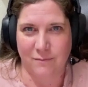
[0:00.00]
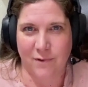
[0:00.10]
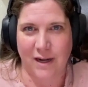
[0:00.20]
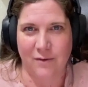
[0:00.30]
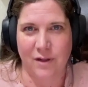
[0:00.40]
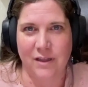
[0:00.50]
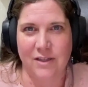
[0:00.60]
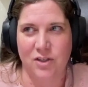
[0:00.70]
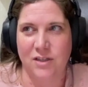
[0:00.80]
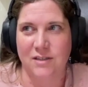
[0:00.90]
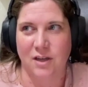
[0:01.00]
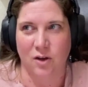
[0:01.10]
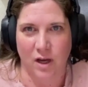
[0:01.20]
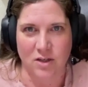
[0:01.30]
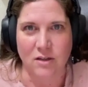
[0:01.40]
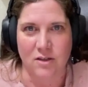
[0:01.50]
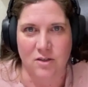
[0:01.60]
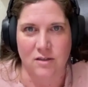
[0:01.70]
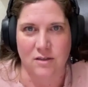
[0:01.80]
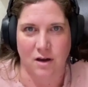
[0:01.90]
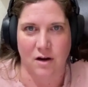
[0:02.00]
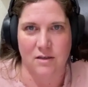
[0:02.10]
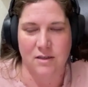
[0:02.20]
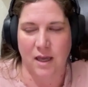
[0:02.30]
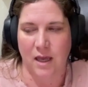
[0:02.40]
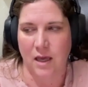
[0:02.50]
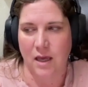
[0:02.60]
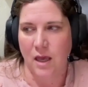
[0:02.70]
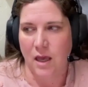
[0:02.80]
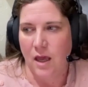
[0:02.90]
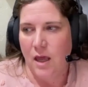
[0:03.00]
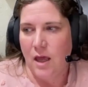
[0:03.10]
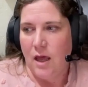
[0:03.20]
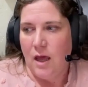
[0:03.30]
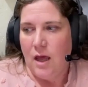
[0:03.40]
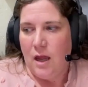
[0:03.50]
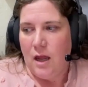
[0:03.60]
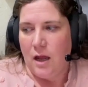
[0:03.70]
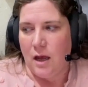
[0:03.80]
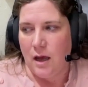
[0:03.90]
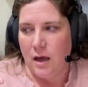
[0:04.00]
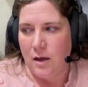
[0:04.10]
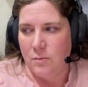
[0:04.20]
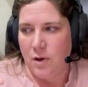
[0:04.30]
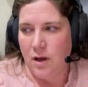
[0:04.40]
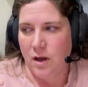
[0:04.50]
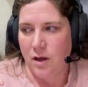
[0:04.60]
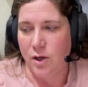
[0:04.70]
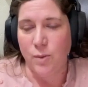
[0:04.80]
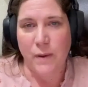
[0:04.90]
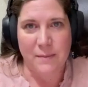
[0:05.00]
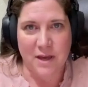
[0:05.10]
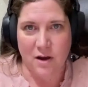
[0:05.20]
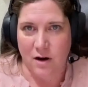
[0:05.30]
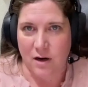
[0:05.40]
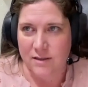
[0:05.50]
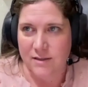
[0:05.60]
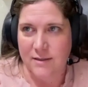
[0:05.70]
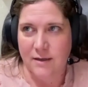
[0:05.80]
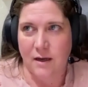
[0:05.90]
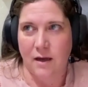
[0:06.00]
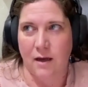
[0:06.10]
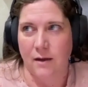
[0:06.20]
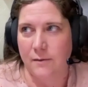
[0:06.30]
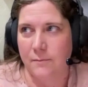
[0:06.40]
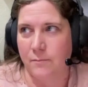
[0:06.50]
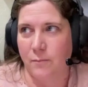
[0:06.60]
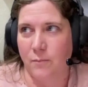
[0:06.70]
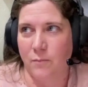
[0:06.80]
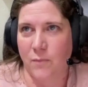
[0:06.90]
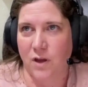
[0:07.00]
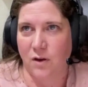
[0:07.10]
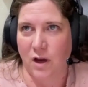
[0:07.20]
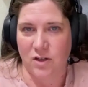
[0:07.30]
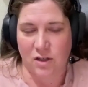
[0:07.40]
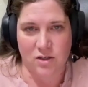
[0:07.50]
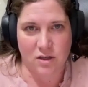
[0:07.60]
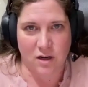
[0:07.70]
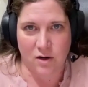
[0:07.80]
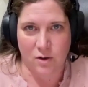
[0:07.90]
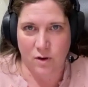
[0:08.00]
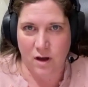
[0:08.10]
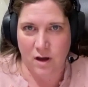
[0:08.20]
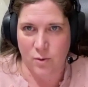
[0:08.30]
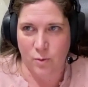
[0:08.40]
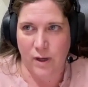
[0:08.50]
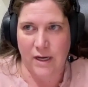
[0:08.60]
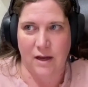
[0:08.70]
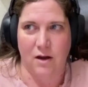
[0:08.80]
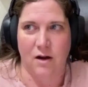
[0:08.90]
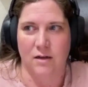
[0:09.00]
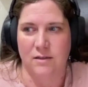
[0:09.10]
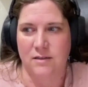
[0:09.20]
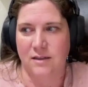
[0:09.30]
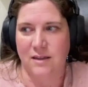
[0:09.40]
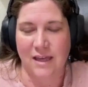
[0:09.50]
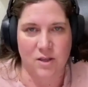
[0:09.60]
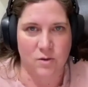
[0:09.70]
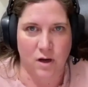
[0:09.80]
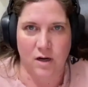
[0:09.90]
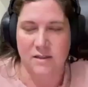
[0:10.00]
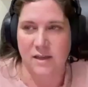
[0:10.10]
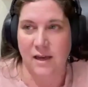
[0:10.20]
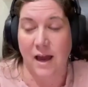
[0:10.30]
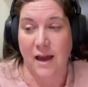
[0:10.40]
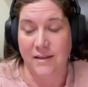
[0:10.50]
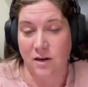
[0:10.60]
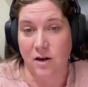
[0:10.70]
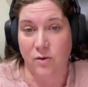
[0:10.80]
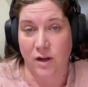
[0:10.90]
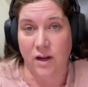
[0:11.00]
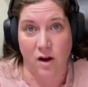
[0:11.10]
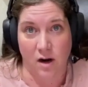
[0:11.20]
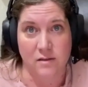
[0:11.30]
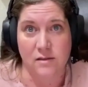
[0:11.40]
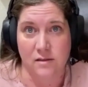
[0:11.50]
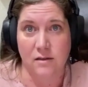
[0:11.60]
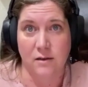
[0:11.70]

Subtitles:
kind of religious congratulations cards. Okay. Um, New baby cards. Congratulations on your wedding cards. Thank you cards. Like, I started creating cards,